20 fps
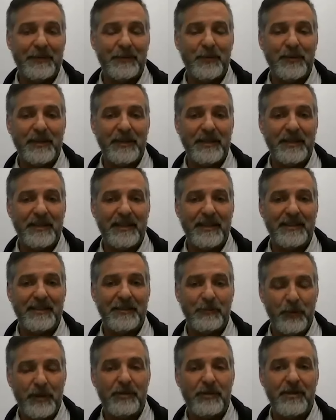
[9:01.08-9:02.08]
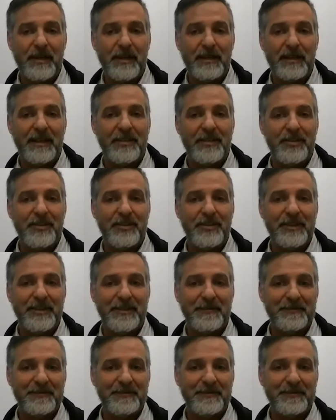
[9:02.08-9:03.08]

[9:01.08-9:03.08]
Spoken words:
and we create that journey.